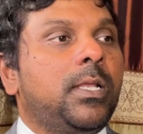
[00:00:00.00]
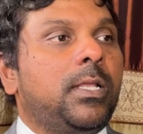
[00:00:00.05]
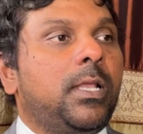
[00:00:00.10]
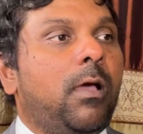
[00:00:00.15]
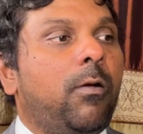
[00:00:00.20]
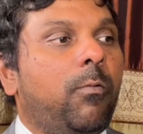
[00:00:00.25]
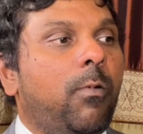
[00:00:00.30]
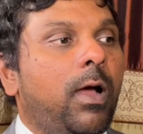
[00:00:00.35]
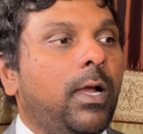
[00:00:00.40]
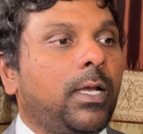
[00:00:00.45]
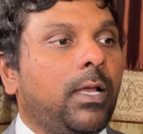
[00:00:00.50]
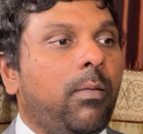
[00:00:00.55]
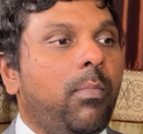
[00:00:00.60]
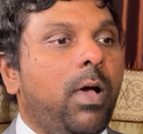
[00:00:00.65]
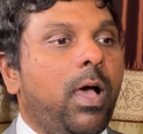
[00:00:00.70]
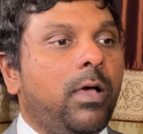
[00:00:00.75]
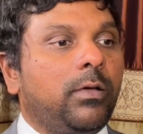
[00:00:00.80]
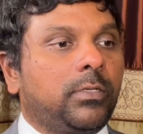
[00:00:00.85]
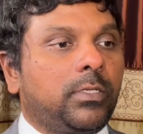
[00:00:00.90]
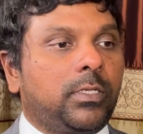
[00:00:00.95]
Now, what
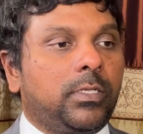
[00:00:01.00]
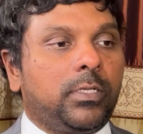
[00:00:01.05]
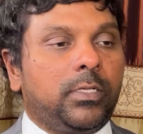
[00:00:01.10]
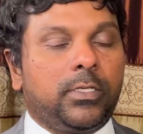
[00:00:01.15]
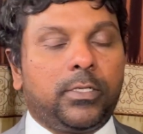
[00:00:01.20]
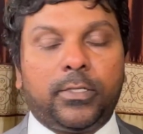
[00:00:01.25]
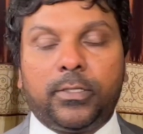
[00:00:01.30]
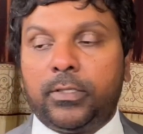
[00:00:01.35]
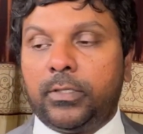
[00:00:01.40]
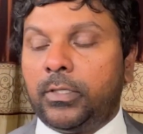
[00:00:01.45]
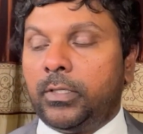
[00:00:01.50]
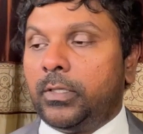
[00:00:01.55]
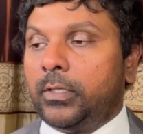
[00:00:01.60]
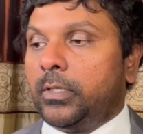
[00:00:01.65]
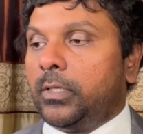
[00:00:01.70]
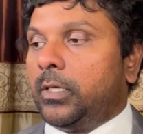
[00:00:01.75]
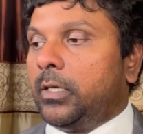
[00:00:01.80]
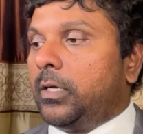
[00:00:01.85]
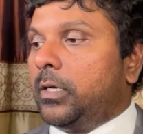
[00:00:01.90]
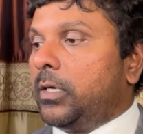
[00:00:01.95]
about uh,
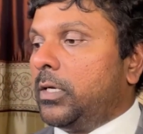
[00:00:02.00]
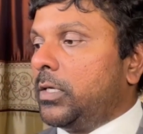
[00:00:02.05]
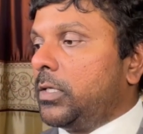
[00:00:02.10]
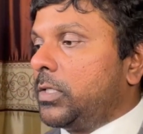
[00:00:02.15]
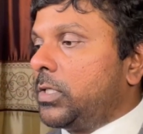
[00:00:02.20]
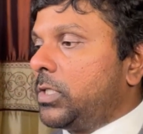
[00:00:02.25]
uh,